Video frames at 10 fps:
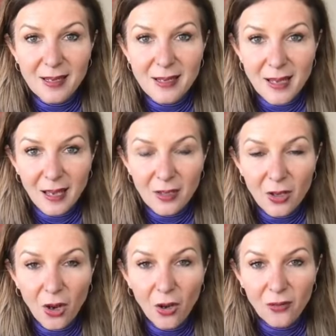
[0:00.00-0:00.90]

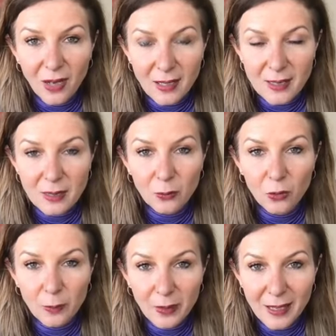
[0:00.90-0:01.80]
none of us
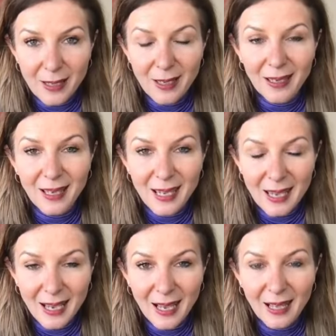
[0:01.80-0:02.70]
would be
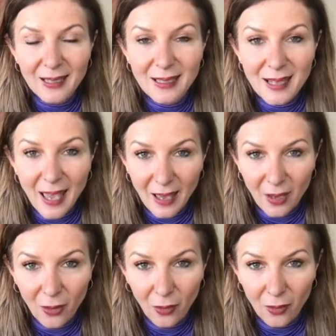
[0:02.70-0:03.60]
here
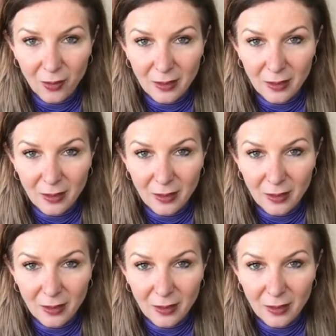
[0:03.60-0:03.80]
now.